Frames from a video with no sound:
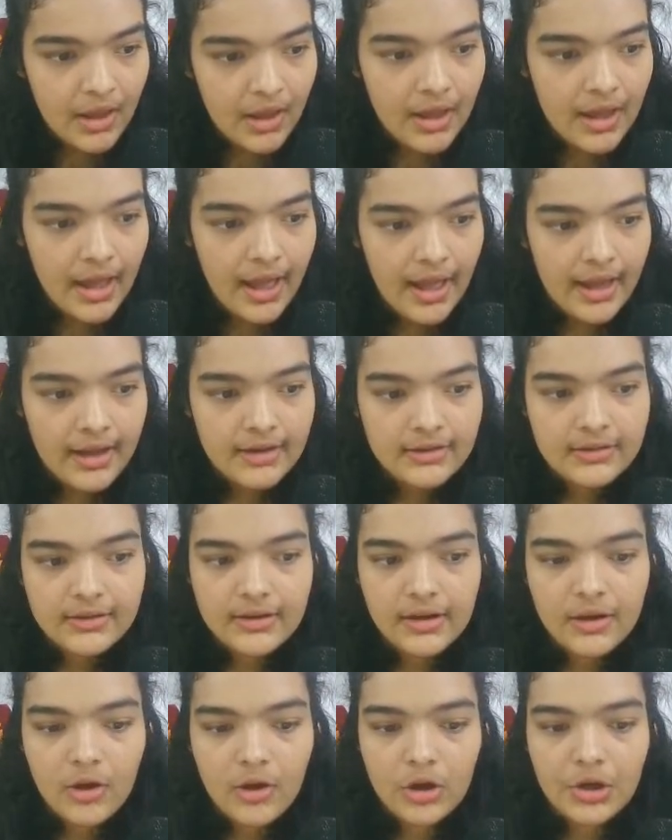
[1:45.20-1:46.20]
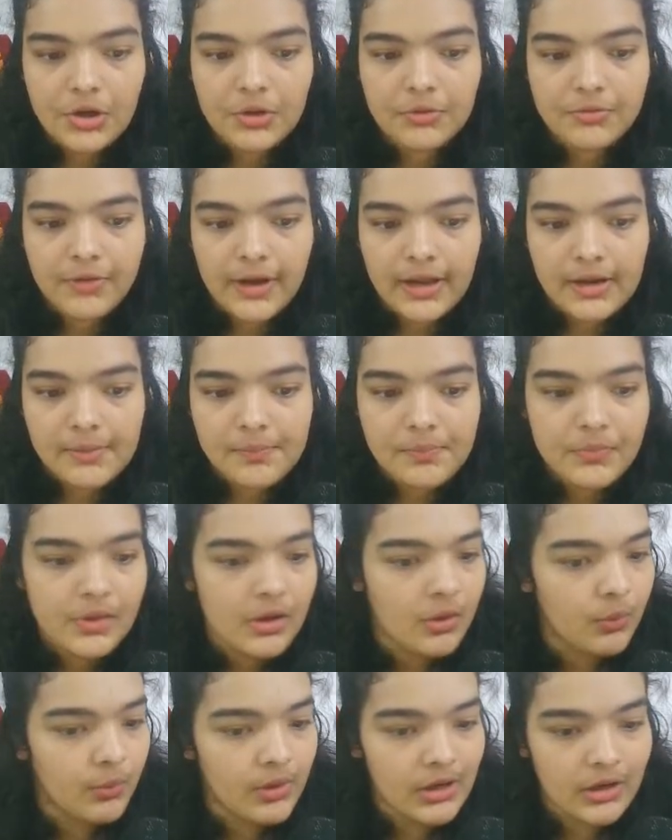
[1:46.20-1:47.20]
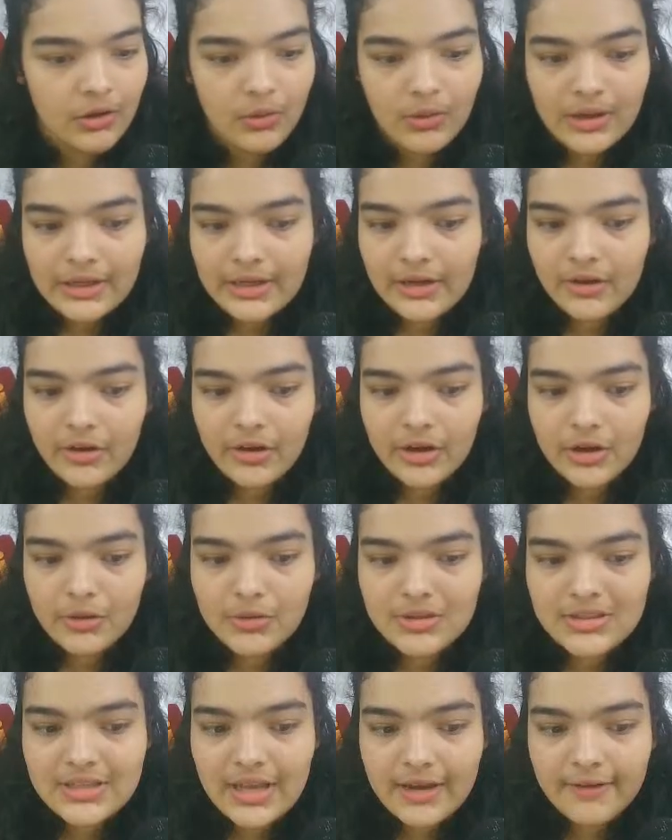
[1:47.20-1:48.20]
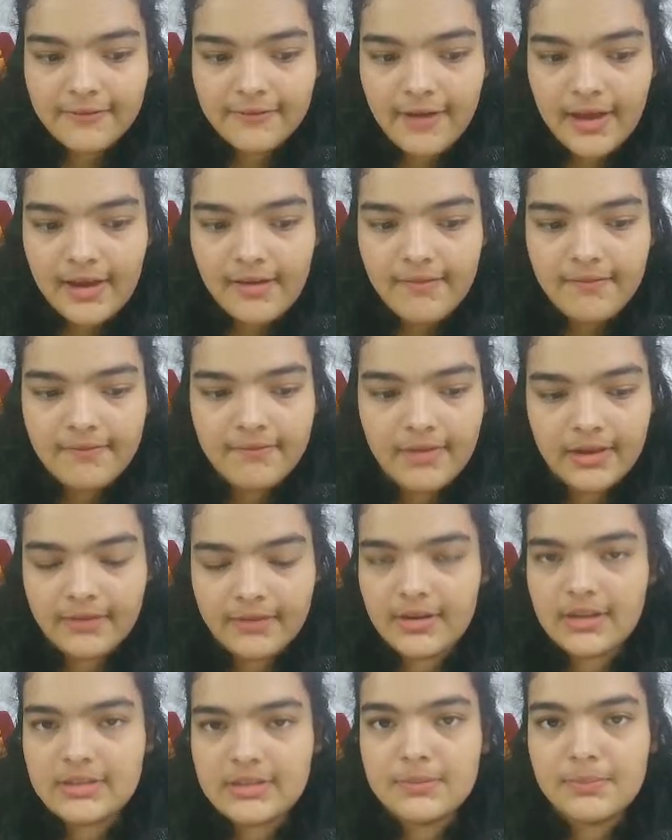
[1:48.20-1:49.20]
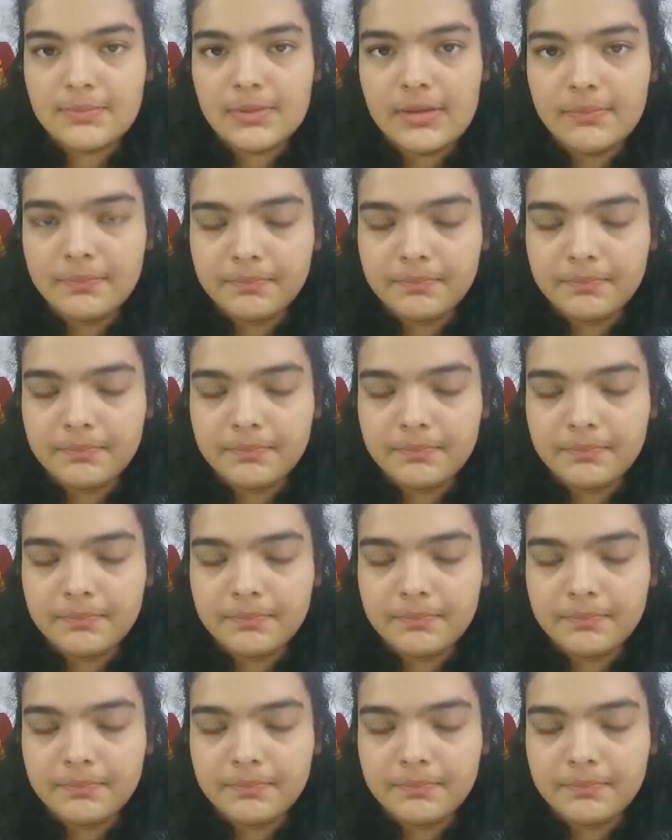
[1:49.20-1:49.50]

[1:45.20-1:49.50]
and click on a new file. We'll go and click on a new design file very simply.